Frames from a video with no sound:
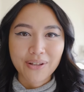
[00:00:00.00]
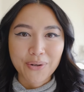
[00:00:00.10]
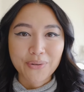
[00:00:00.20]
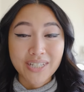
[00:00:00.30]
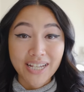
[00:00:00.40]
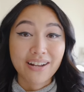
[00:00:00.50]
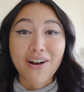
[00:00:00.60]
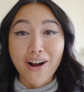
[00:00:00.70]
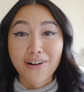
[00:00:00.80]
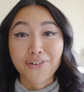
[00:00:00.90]
who did
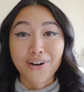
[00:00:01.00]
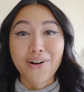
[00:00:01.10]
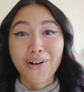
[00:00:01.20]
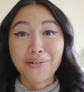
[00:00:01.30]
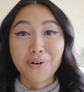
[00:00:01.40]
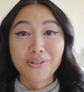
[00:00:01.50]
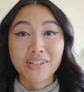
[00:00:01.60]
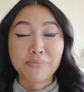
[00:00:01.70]
offer all modes of